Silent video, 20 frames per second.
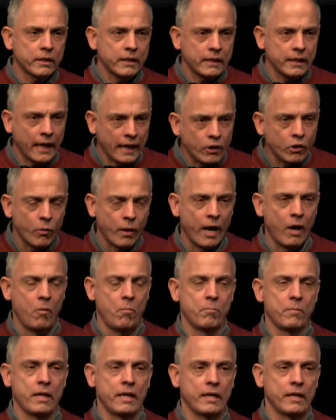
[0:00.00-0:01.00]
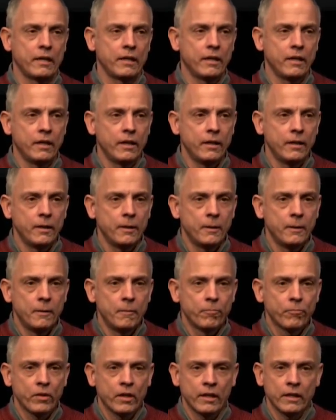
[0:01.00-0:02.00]
can you help me?
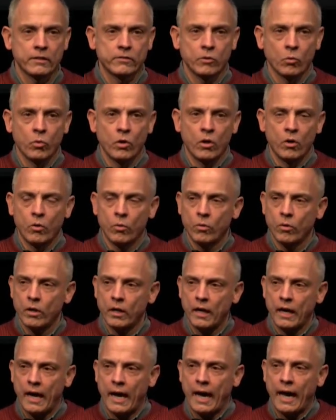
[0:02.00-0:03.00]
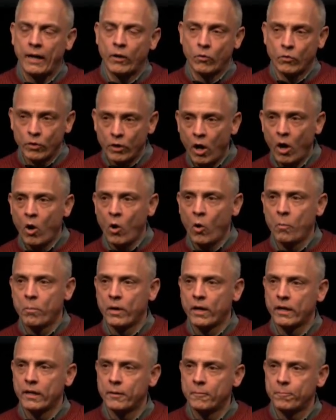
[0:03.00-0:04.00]
And I said, well, I don't know,
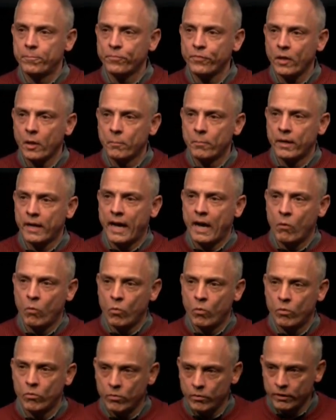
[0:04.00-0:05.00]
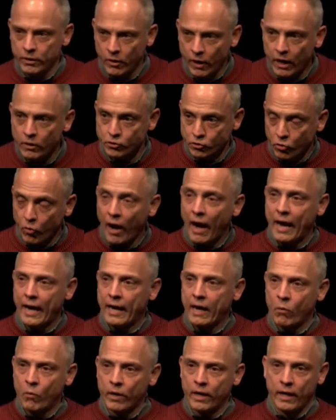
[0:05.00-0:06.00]
but I'll try,
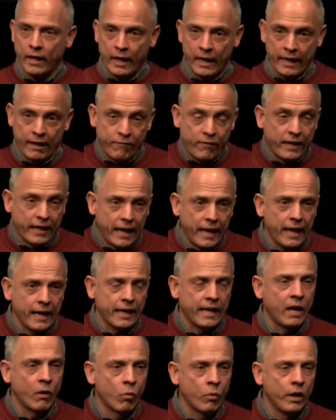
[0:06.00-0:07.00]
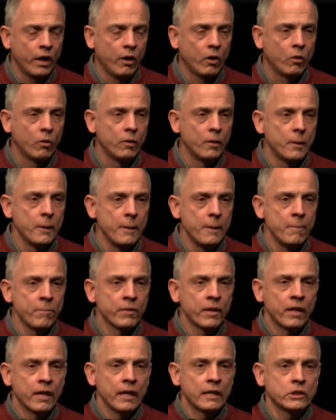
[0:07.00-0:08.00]
if I can, I will.
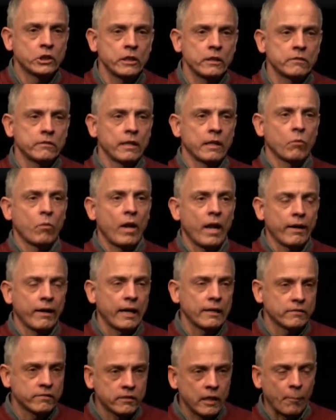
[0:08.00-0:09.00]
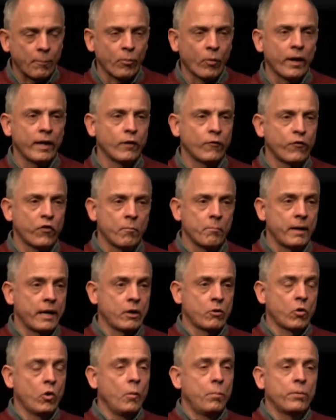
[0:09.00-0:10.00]
And she said, well, I got separated from my
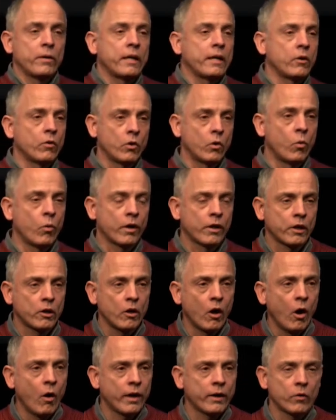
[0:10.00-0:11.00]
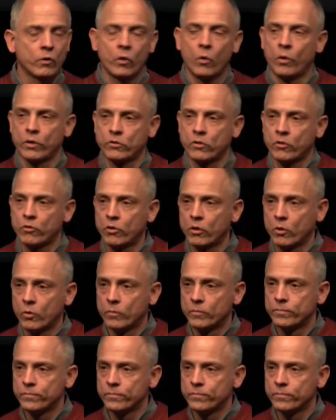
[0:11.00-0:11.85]
group, and I don't know where to go, I don't know what to do.